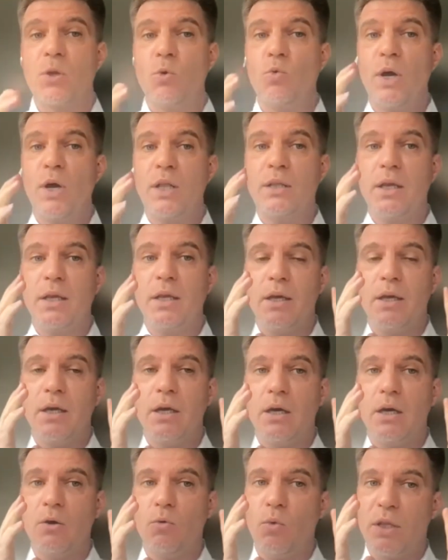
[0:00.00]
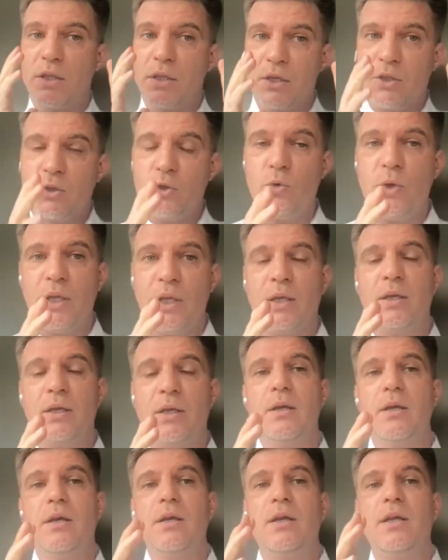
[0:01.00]
what they're
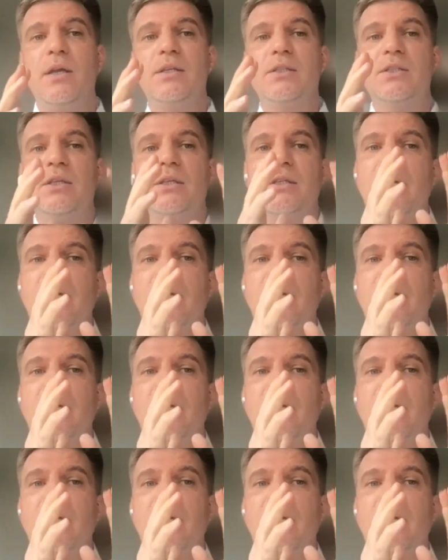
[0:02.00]
doing is